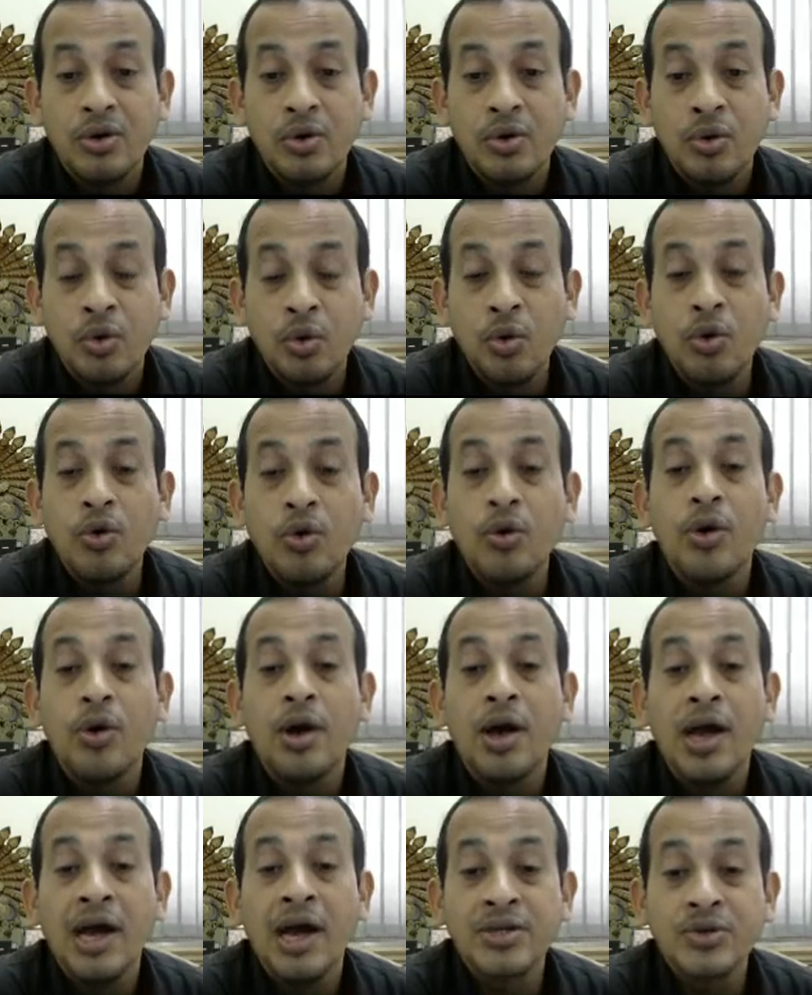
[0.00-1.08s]
who
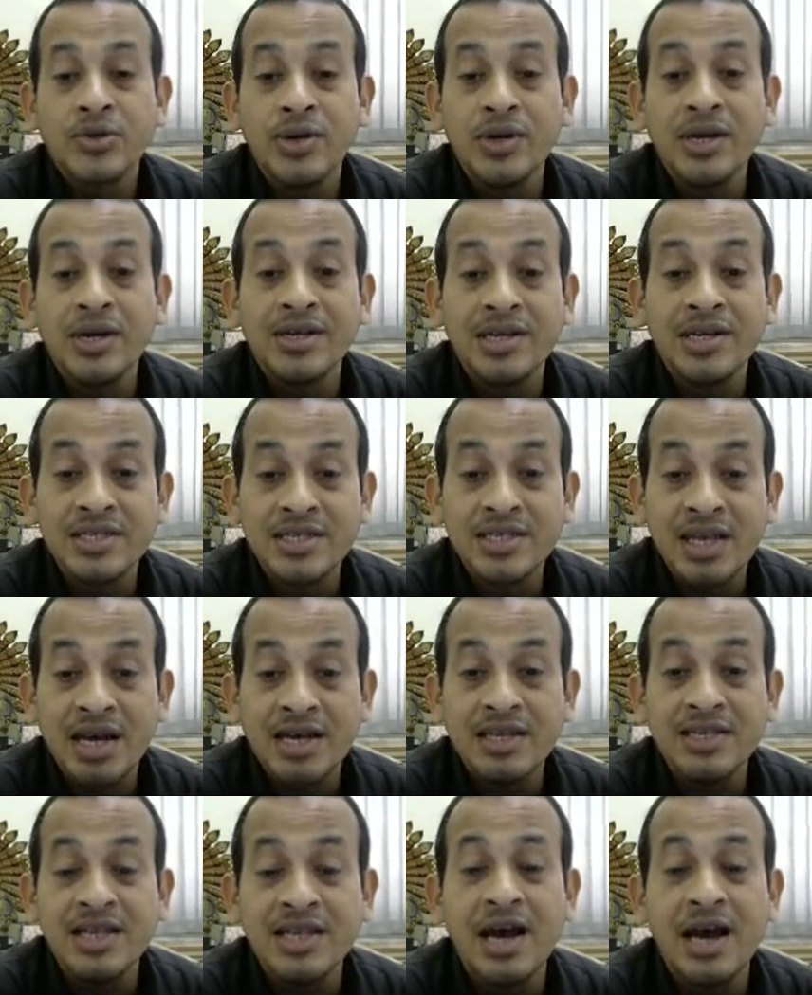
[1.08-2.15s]
actually
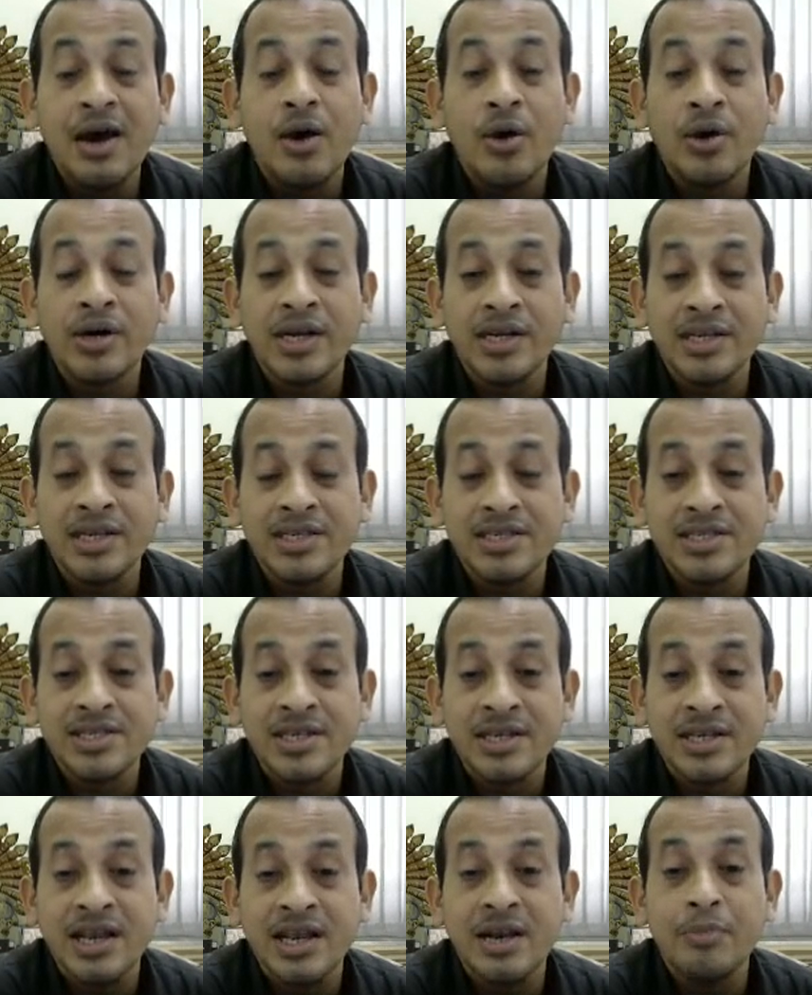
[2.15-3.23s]
decide the
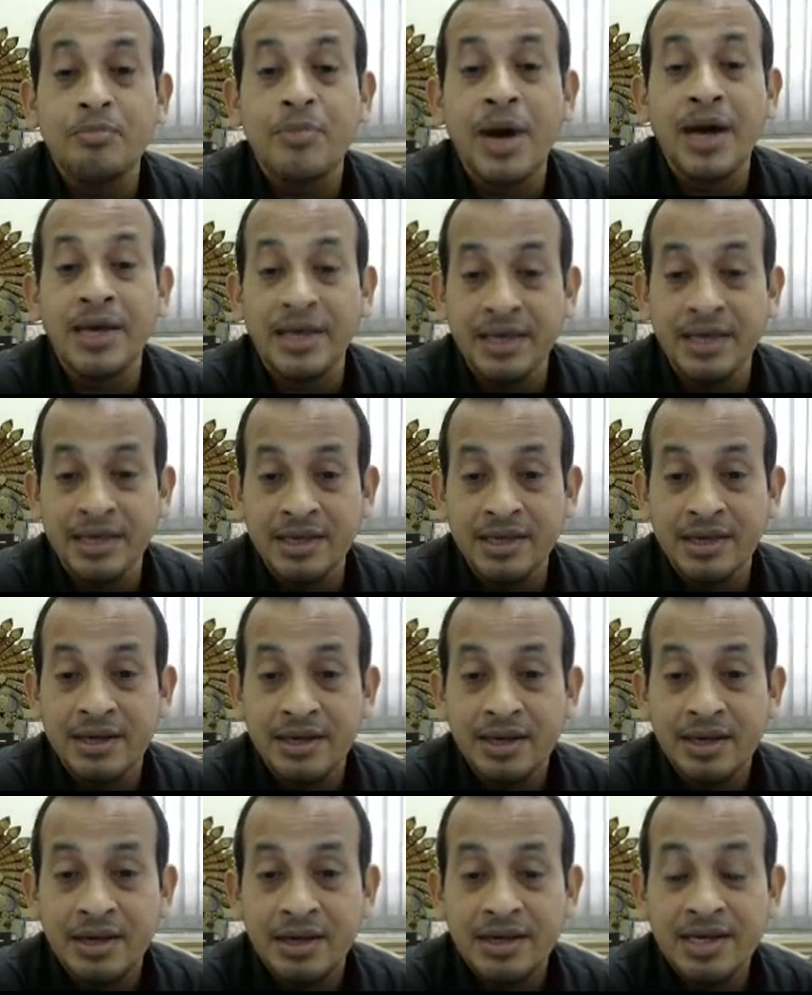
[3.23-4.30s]
organizational buying,
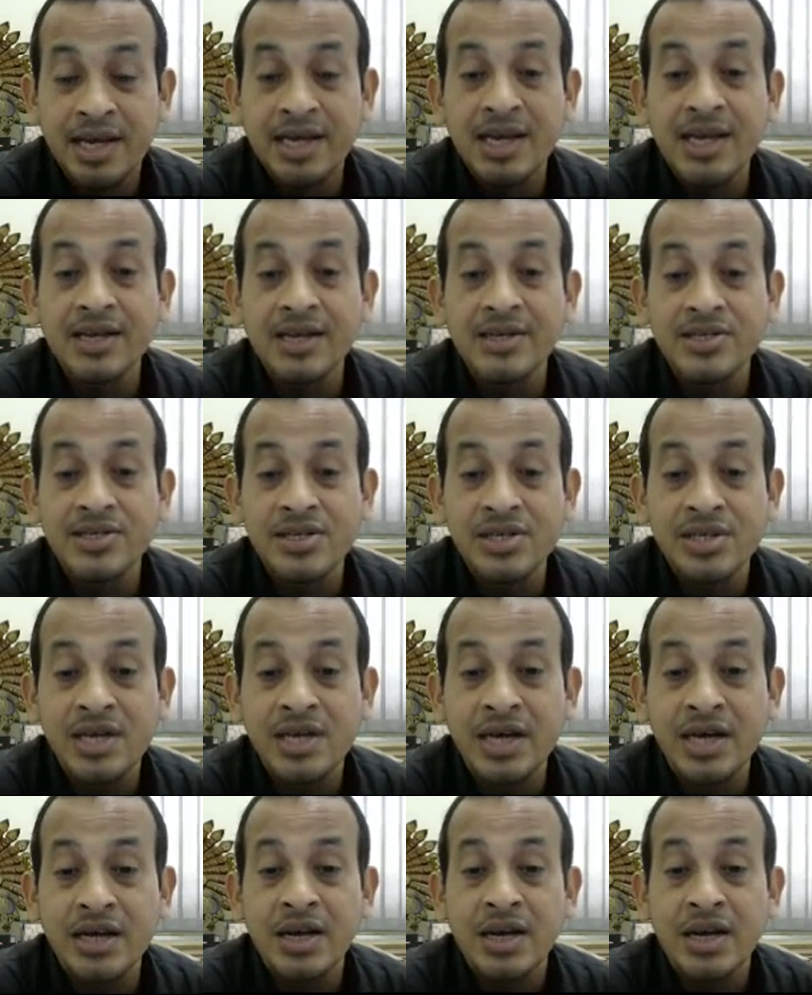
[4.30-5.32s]
taking decision